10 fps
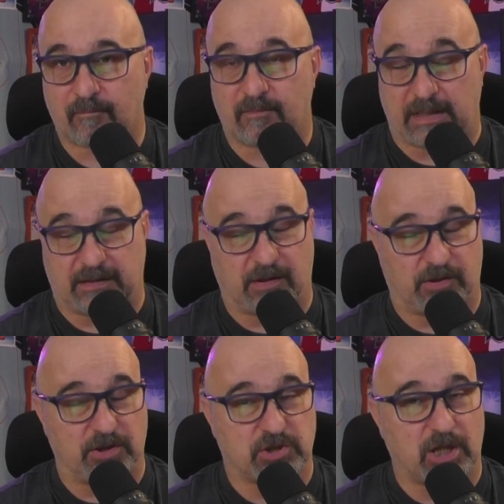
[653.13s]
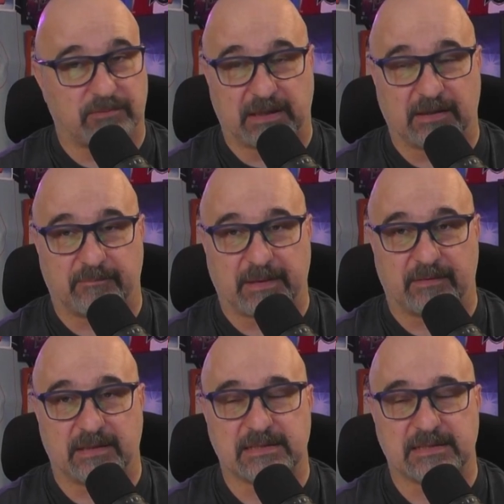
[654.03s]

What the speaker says: They did a good job killing penalties.